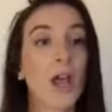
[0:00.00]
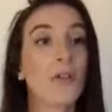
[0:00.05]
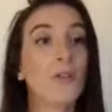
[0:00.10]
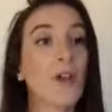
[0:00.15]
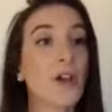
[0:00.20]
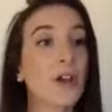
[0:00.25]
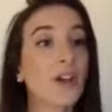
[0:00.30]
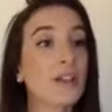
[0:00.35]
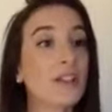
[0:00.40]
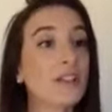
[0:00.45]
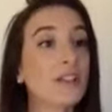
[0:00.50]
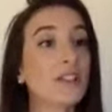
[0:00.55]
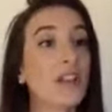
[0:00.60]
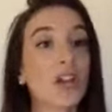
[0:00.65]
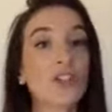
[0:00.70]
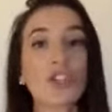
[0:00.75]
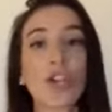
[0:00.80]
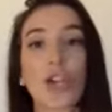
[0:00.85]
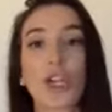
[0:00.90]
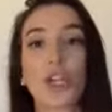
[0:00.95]
There is
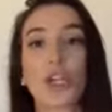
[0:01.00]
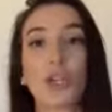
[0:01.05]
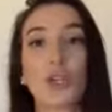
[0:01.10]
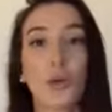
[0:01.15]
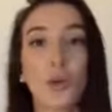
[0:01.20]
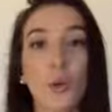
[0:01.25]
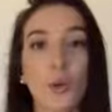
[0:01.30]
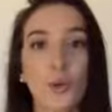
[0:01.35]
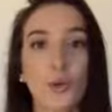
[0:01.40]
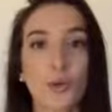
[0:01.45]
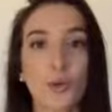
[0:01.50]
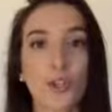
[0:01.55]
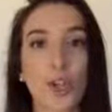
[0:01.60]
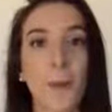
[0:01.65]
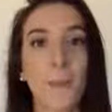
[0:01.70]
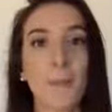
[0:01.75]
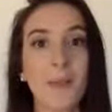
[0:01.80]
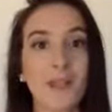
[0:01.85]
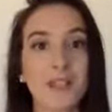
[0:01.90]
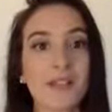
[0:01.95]
such a huge
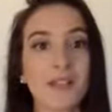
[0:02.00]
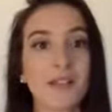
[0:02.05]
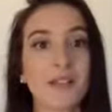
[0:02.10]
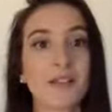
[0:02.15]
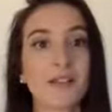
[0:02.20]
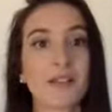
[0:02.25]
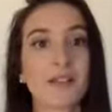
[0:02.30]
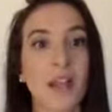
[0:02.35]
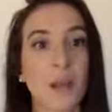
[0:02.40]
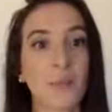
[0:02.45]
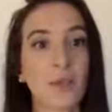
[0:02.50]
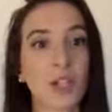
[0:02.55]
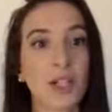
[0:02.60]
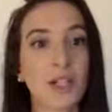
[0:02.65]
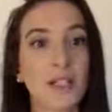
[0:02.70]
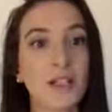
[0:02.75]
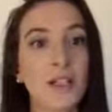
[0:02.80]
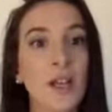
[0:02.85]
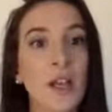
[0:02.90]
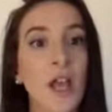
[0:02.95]

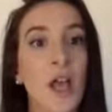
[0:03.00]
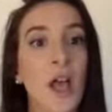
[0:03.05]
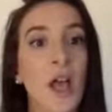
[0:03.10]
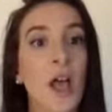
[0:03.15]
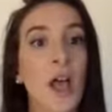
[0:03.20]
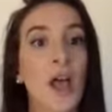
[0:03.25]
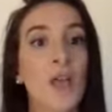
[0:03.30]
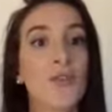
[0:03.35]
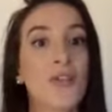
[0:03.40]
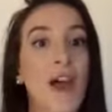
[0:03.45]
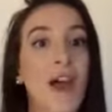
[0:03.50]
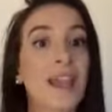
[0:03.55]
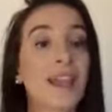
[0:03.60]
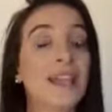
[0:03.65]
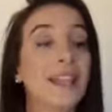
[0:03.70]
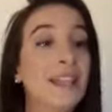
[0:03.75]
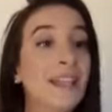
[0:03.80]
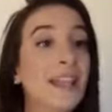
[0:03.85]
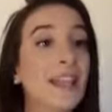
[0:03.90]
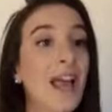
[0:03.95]
misconception that
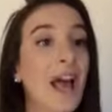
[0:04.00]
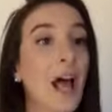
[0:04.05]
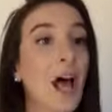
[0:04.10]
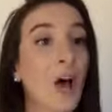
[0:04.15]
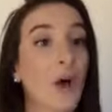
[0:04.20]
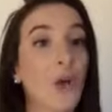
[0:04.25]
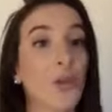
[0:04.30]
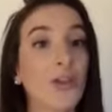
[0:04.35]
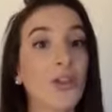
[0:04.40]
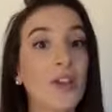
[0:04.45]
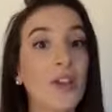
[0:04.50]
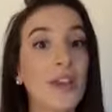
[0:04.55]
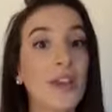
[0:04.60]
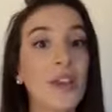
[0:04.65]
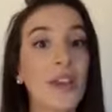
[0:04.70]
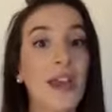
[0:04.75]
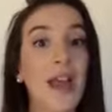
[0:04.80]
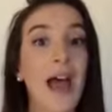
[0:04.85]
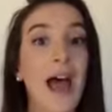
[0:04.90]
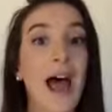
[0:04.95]
eating
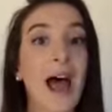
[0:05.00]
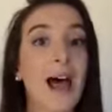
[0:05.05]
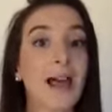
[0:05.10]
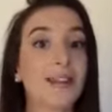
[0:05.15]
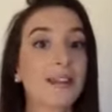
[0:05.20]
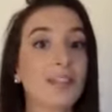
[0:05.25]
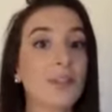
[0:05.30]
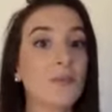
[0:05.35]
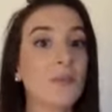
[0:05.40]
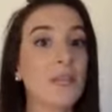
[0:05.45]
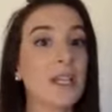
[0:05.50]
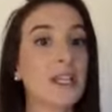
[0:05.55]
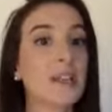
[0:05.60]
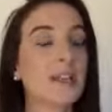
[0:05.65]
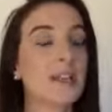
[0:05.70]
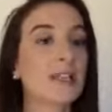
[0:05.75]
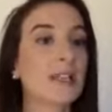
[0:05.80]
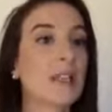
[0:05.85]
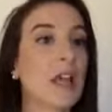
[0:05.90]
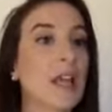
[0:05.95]
healthy has to be
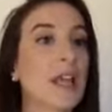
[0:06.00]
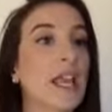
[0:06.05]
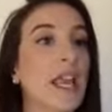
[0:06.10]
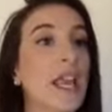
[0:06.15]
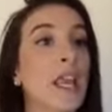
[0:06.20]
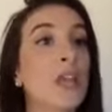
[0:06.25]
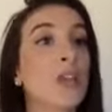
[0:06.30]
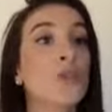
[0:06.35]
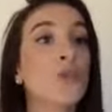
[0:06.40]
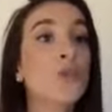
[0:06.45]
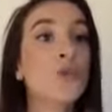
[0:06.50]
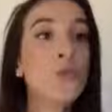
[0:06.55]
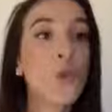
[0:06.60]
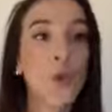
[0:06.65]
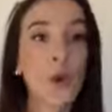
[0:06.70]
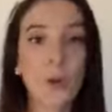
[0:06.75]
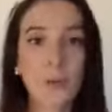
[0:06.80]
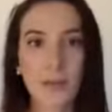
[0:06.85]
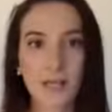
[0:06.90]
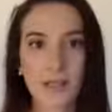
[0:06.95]
this
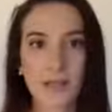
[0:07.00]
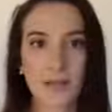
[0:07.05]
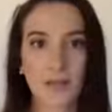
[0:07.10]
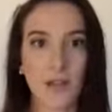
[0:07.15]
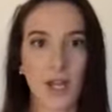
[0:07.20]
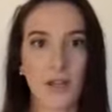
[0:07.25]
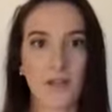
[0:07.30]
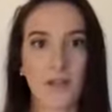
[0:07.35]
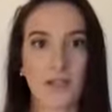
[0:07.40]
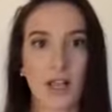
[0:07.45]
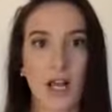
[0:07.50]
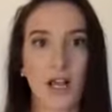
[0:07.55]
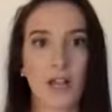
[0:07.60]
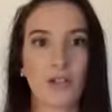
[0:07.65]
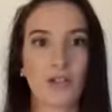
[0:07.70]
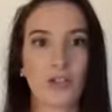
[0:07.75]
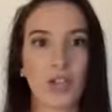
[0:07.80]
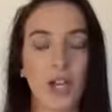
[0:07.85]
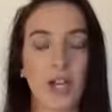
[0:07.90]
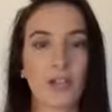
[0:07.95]
enormous
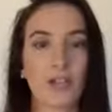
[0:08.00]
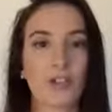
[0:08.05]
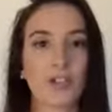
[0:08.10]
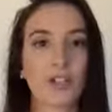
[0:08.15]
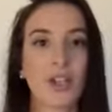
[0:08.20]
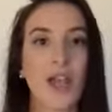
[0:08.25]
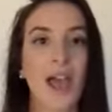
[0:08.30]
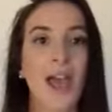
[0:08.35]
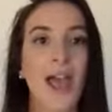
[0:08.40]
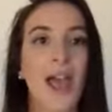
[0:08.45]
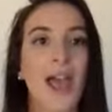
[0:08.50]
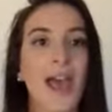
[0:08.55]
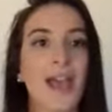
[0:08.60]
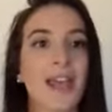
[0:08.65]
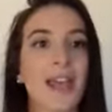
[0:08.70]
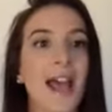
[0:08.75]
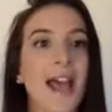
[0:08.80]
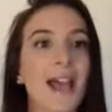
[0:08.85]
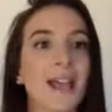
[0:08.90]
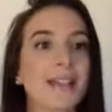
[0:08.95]
lifestyle change,
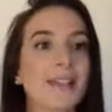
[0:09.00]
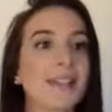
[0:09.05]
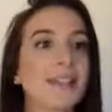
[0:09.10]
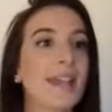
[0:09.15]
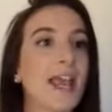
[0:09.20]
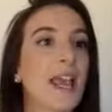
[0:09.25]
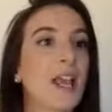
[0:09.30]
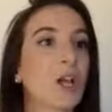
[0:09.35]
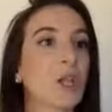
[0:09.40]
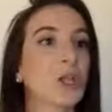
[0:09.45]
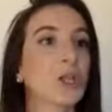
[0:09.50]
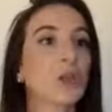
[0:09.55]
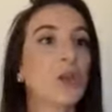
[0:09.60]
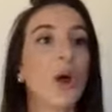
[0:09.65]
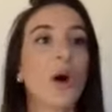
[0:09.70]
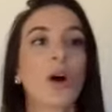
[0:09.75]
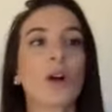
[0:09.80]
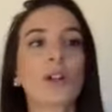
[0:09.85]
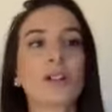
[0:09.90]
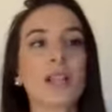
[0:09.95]
and it has to take a
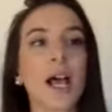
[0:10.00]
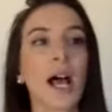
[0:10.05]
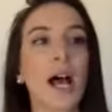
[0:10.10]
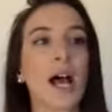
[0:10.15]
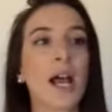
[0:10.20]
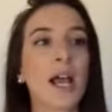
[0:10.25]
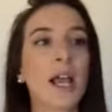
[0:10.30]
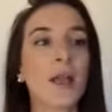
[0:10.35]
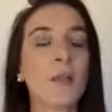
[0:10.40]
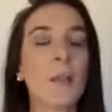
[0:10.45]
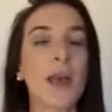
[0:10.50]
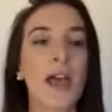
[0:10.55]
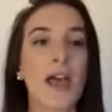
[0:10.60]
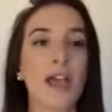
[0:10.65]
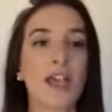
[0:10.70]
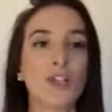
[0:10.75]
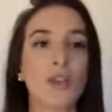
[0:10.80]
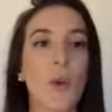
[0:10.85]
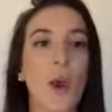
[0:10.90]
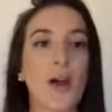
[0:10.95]
long time,
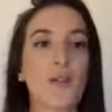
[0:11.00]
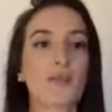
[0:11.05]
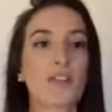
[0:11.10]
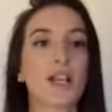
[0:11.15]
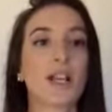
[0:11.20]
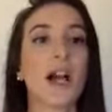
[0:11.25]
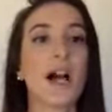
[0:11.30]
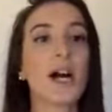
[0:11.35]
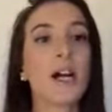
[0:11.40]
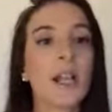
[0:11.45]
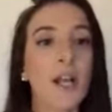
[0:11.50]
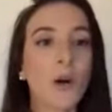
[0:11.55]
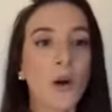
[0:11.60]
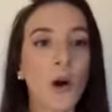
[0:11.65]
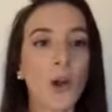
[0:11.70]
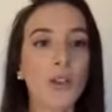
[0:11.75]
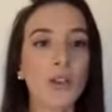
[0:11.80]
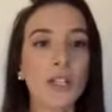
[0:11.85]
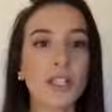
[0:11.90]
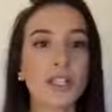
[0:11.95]
and you have to cut out
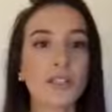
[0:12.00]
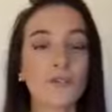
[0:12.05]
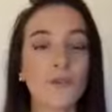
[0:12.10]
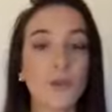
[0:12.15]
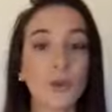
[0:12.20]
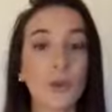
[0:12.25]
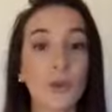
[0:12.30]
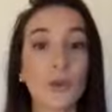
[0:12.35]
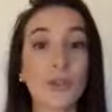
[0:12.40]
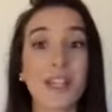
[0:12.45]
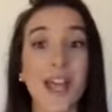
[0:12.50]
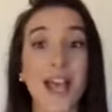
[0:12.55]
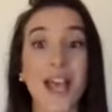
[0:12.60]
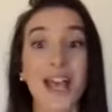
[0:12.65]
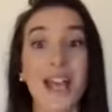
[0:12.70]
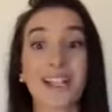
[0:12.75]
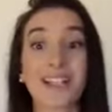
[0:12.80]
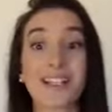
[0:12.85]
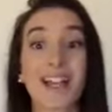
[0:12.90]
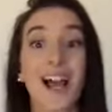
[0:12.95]
all these foods.
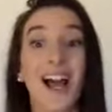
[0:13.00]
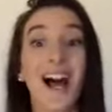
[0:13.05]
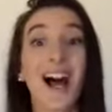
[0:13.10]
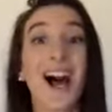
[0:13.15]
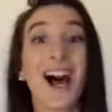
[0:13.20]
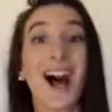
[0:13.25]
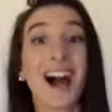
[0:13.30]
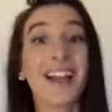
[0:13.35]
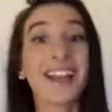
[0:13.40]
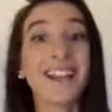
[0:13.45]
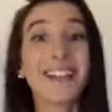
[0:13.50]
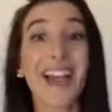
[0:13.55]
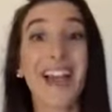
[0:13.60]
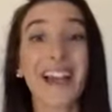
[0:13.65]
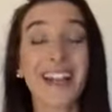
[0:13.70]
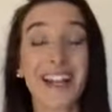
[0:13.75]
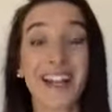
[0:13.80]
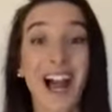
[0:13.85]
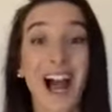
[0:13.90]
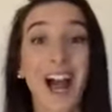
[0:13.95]
And I
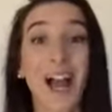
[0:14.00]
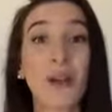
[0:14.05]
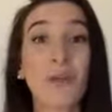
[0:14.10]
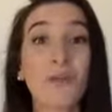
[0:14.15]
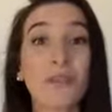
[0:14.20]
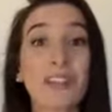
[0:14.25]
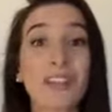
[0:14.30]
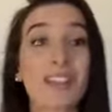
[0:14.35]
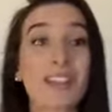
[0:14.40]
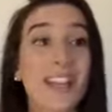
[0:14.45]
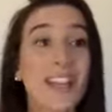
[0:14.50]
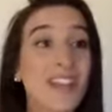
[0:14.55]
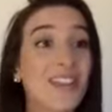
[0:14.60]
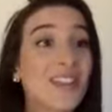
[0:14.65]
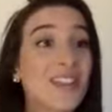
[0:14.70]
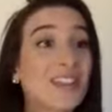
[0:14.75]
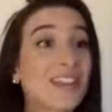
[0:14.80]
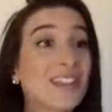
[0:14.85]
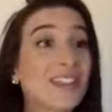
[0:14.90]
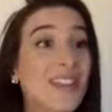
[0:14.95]
get it. I was in
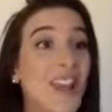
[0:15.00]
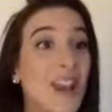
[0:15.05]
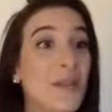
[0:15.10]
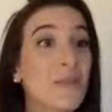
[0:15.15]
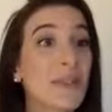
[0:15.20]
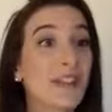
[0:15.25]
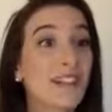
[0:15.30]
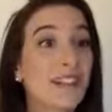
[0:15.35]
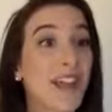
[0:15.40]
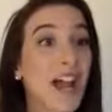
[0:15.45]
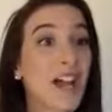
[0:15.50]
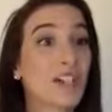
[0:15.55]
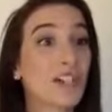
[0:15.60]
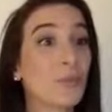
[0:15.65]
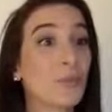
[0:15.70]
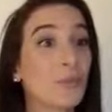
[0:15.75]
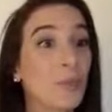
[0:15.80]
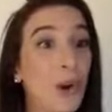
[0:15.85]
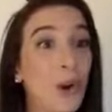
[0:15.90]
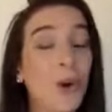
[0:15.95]
the same
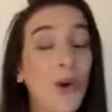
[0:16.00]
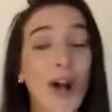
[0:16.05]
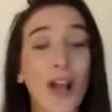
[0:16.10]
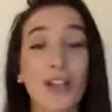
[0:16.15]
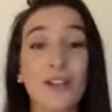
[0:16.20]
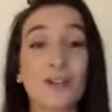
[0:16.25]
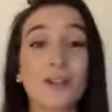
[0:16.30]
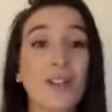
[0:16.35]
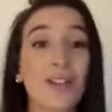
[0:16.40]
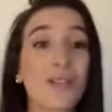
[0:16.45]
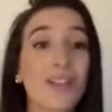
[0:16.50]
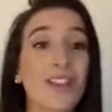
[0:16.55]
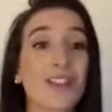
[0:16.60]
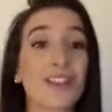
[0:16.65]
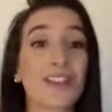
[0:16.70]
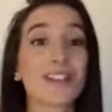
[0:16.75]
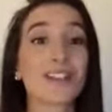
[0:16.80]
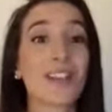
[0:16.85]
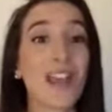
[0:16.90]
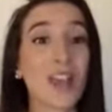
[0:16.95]
exact boat. I used to
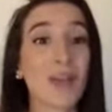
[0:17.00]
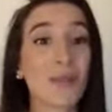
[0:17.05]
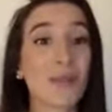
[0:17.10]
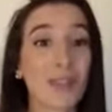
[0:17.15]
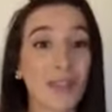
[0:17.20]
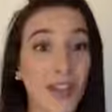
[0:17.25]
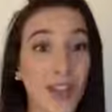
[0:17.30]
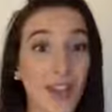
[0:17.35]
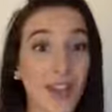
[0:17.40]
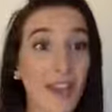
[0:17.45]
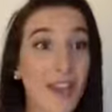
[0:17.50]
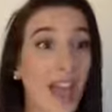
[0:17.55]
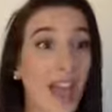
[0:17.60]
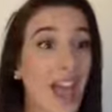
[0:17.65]
think the same thing.